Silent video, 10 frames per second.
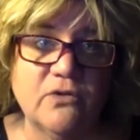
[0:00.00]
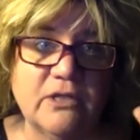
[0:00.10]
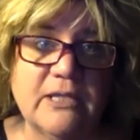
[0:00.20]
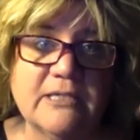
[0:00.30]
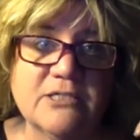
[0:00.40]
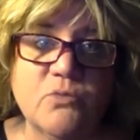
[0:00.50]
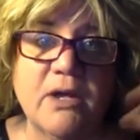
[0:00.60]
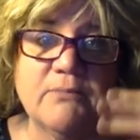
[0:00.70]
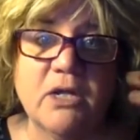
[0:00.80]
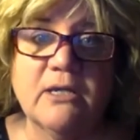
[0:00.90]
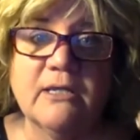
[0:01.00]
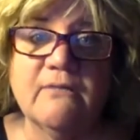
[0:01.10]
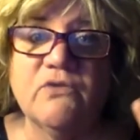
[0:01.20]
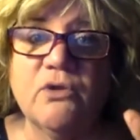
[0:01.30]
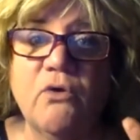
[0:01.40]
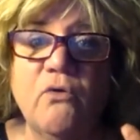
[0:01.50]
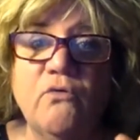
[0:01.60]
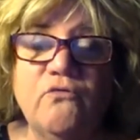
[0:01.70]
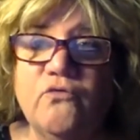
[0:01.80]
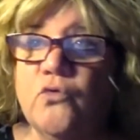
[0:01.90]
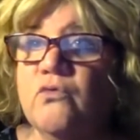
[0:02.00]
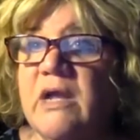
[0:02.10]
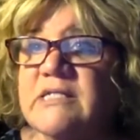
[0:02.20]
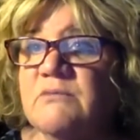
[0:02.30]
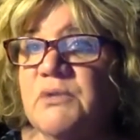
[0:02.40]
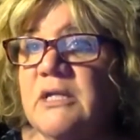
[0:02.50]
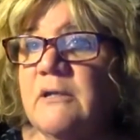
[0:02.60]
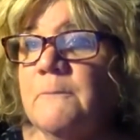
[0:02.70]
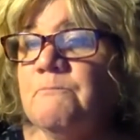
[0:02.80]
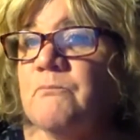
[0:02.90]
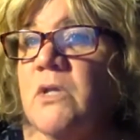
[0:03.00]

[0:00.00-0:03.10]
And that's why I'm not going to give you the whole full recipe here.